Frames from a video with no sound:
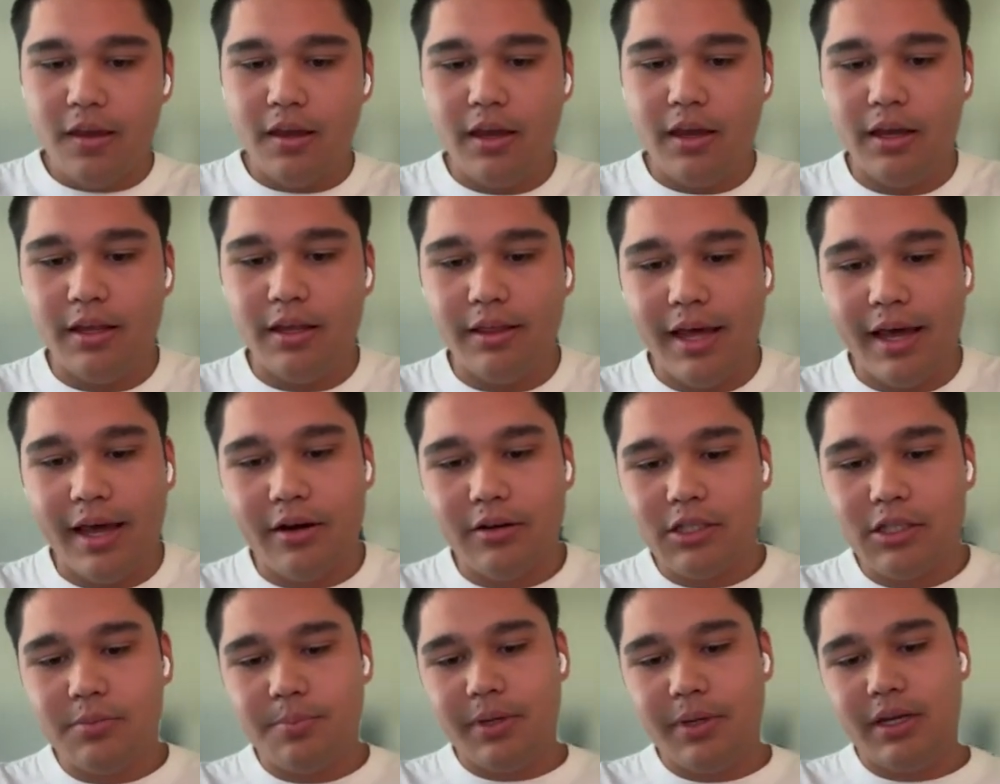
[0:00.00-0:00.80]
and
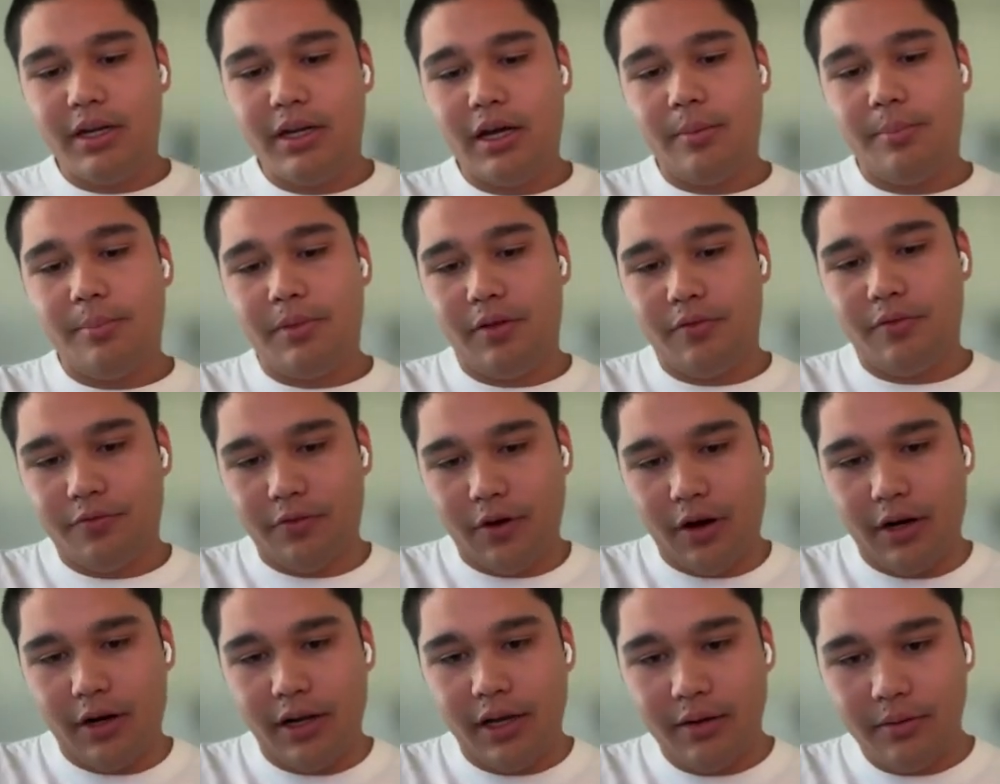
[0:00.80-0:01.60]
that'll spin up the
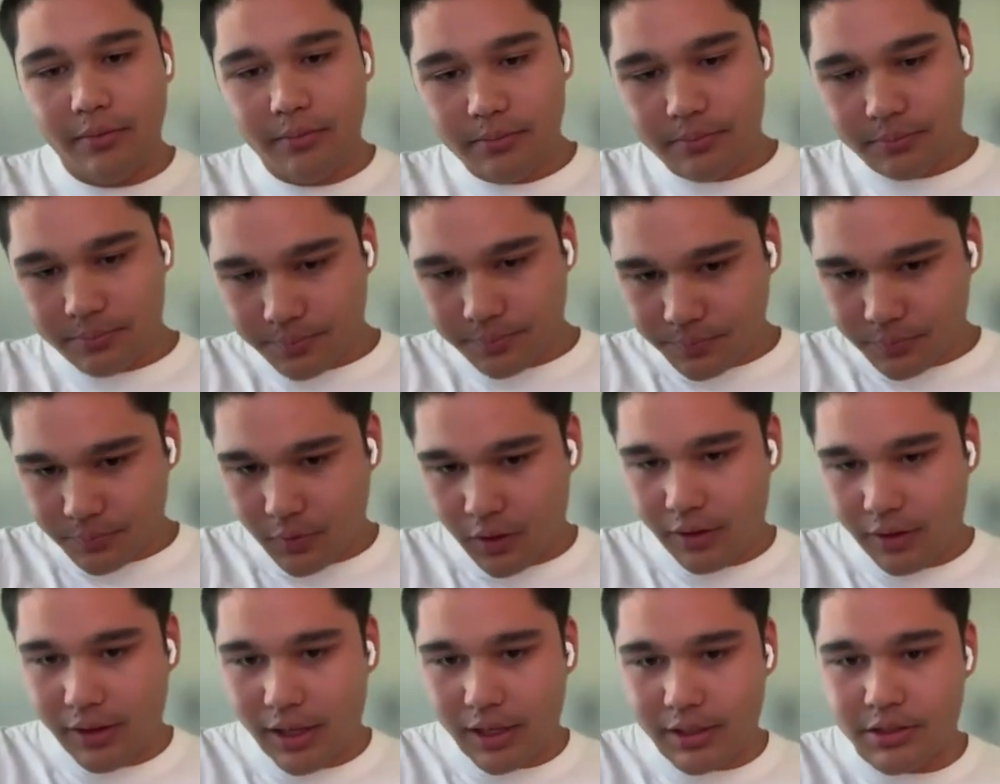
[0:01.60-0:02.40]
front end
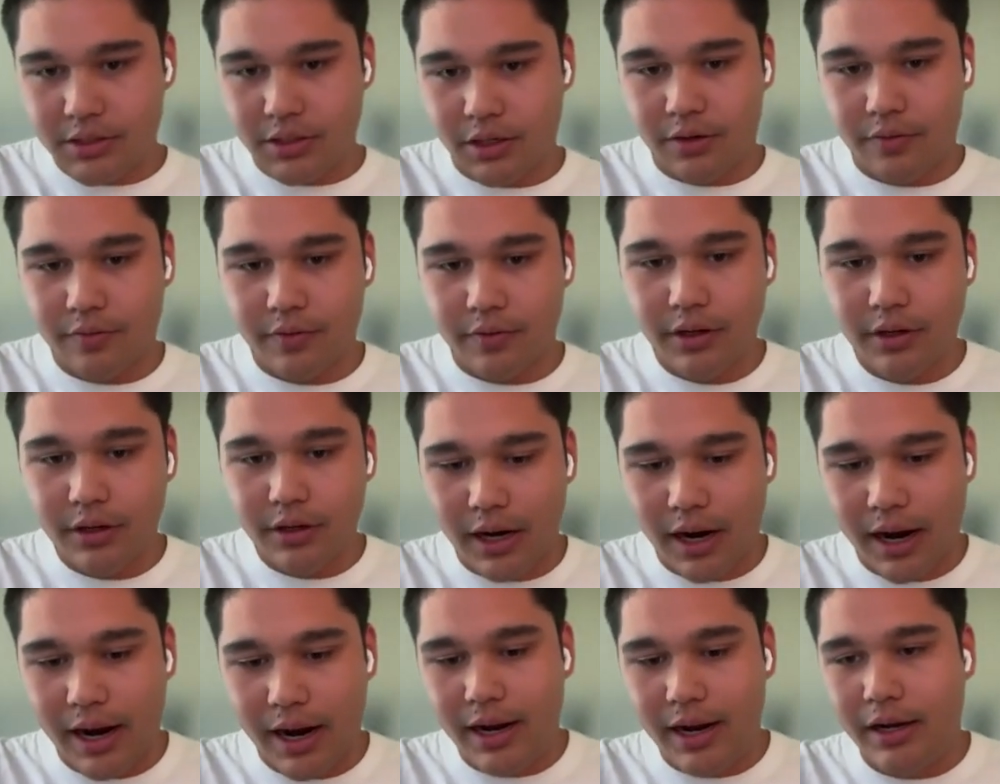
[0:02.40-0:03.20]
on that server,
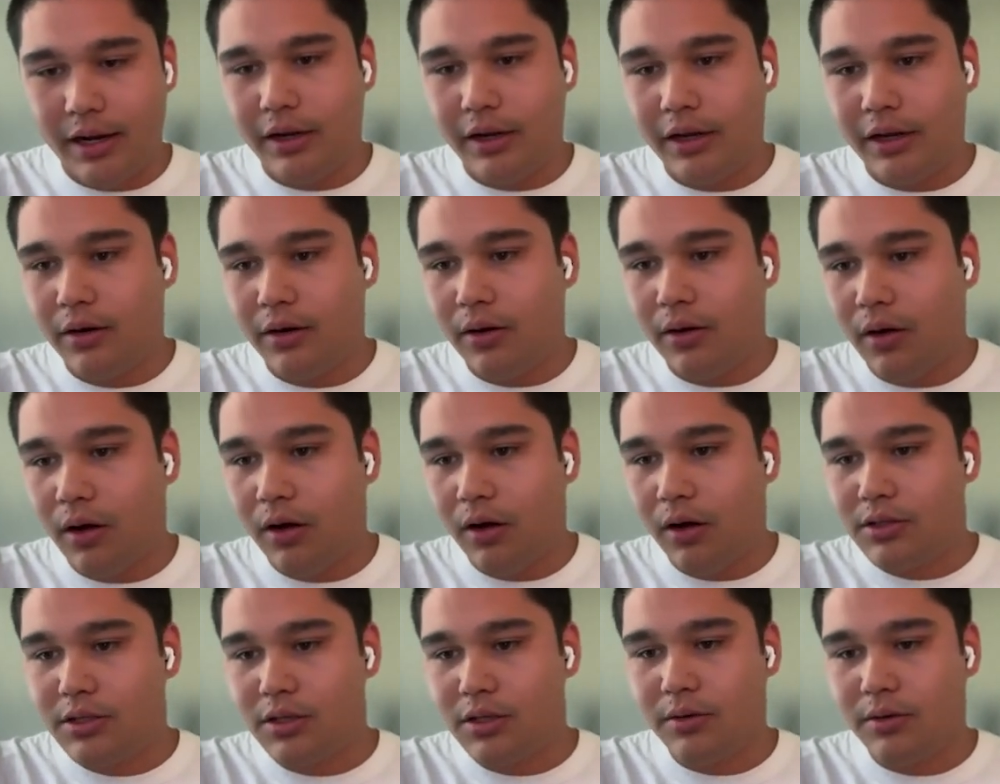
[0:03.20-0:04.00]
and it'll
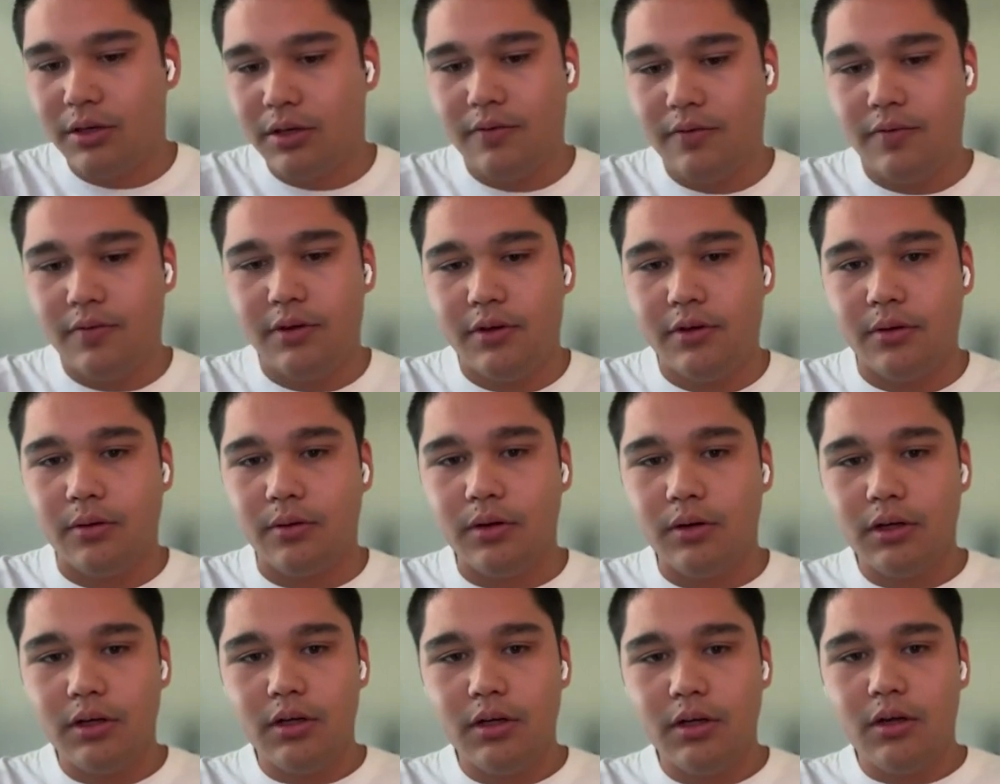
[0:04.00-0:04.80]
also give
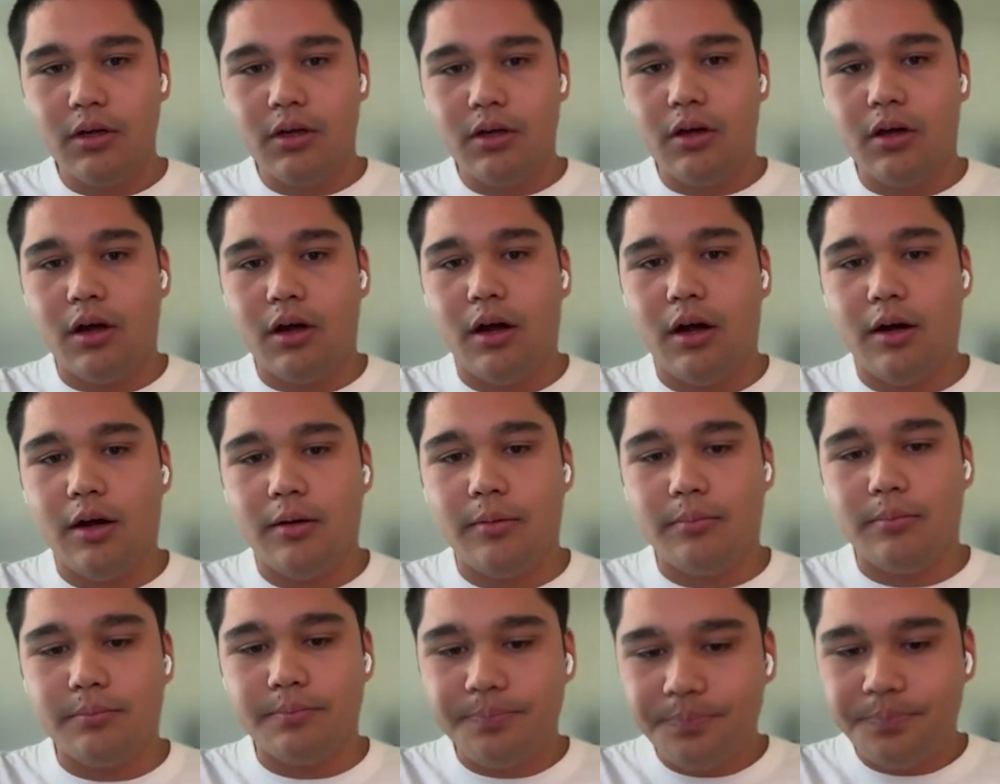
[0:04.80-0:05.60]
you
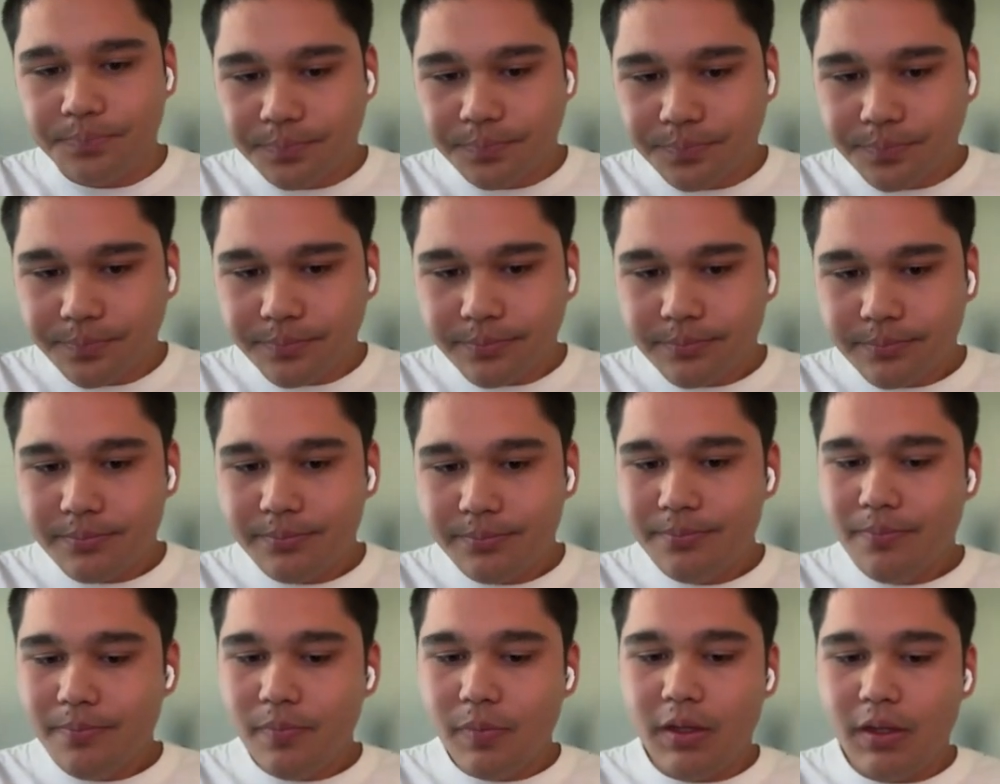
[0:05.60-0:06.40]
10
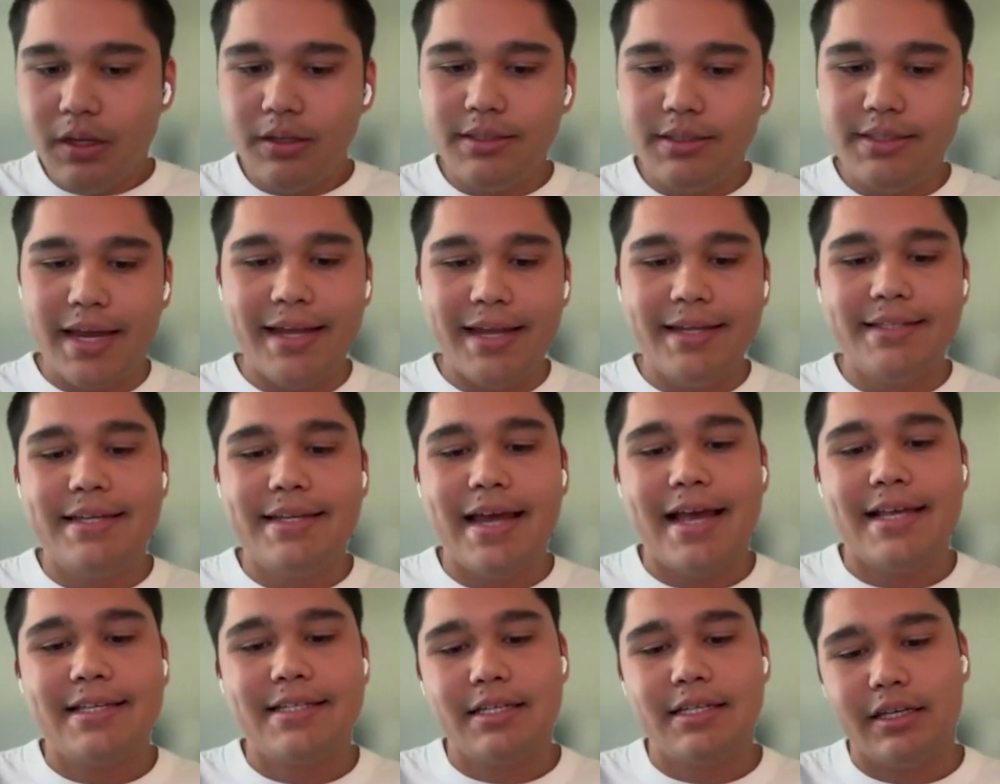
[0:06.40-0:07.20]

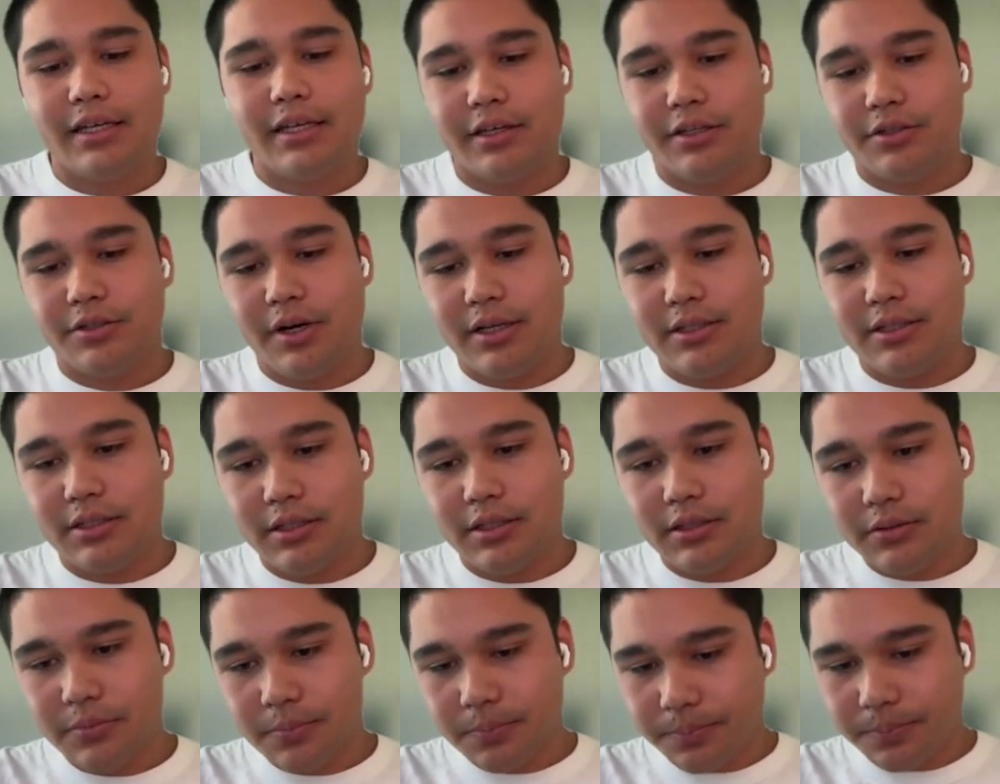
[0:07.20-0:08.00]
testing
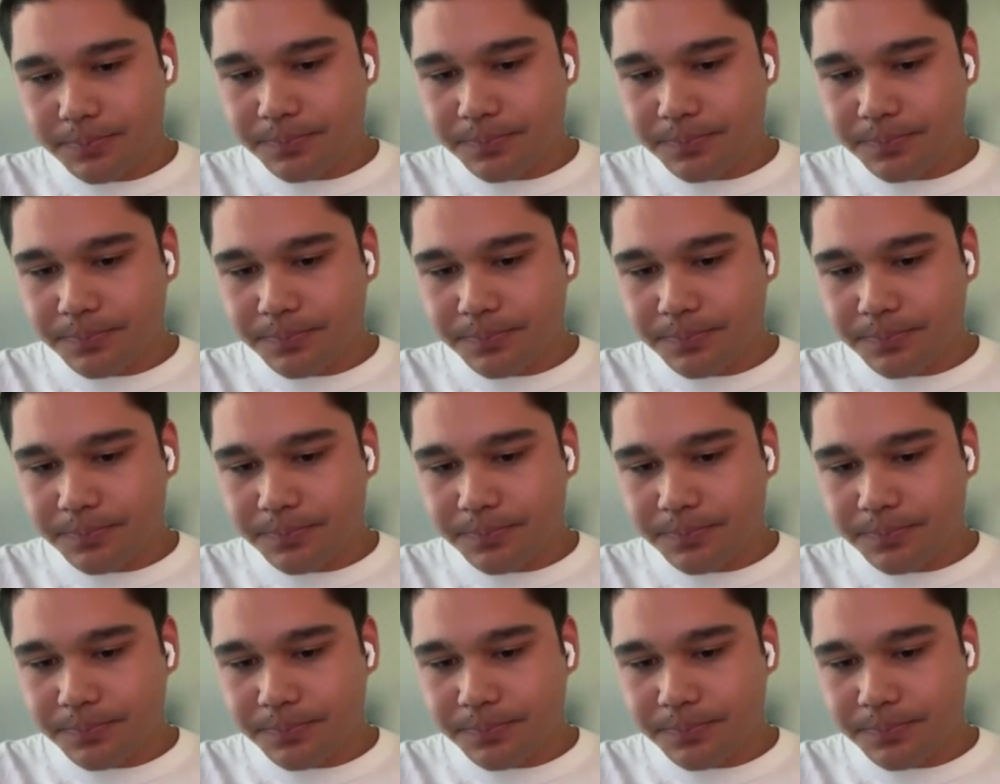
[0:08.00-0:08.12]
addresses.